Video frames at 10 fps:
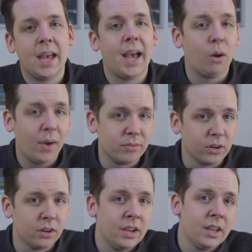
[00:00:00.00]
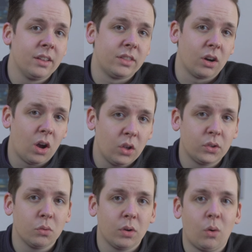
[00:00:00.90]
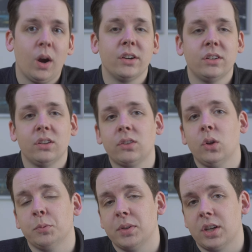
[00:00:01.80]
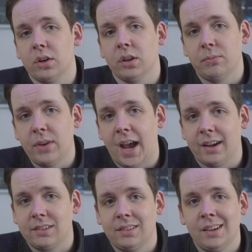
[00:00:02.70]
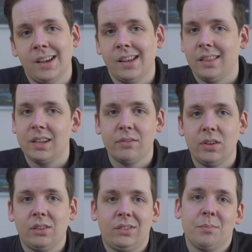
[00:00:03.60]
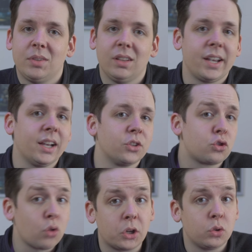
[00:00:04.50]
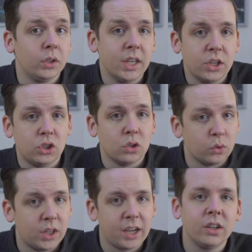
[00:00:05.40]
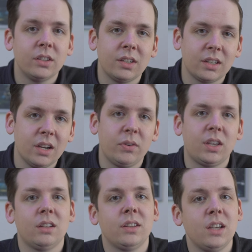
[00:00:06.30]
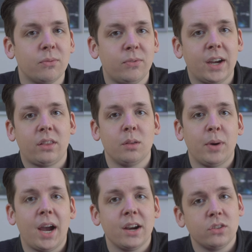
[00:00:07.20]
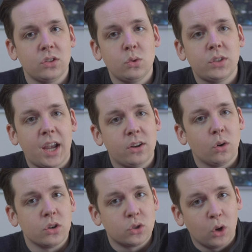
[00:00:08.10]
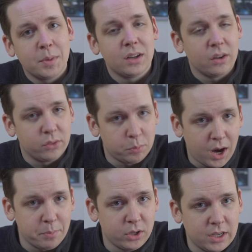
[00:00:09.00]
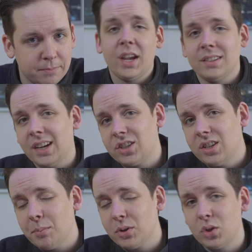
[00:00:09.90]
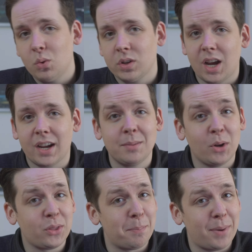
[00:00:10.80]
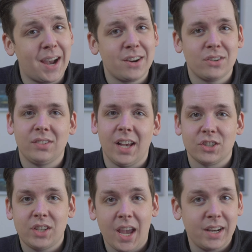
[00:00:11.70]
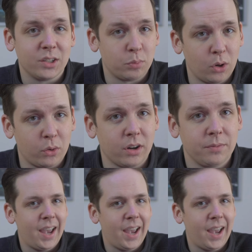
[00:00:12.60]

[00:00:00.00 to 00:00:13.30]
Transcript: However, they're also required to disclose material facts. Think of it something like a structural issue that could significantly affect the buyer's use and or enjoyment of the property. Okay, section number 2, we're talking about the buyer/tenant's broker.